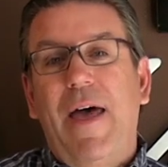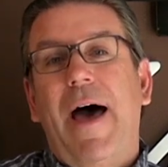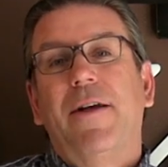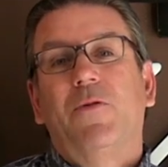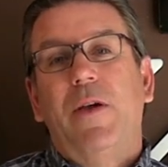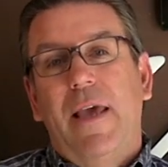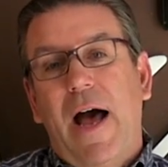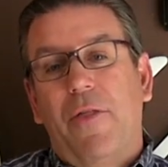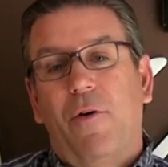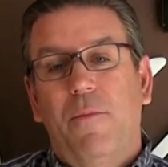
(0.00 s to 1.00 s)
that as we
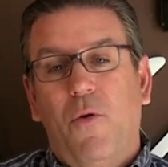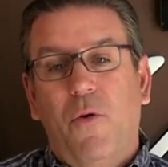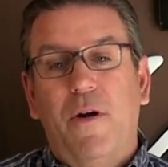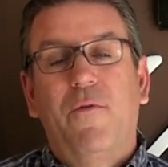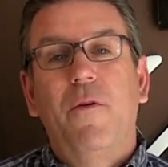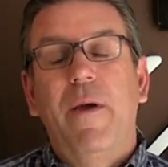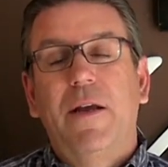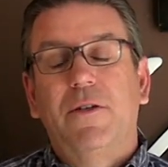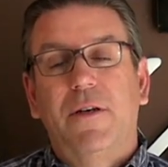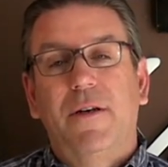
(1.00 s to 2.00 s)
gather more
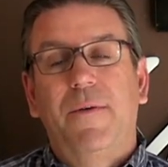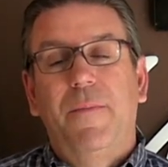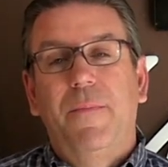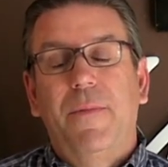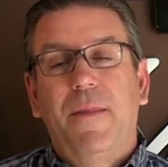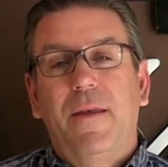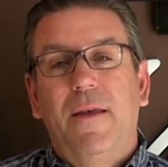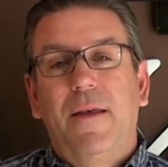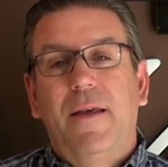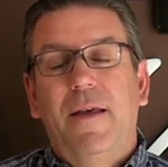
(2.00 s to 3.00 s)
information.
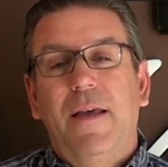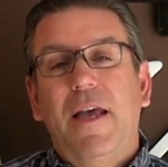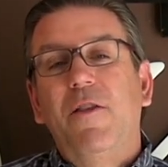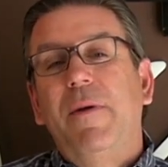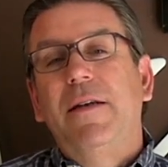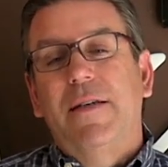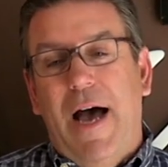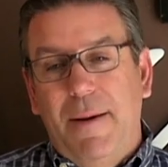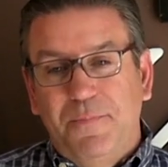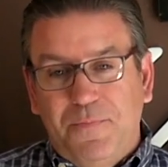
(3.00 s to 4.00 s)
In the
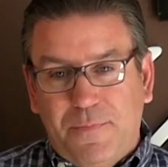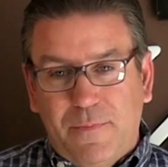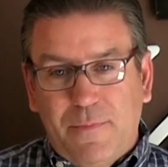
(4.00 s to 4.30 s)
meantime,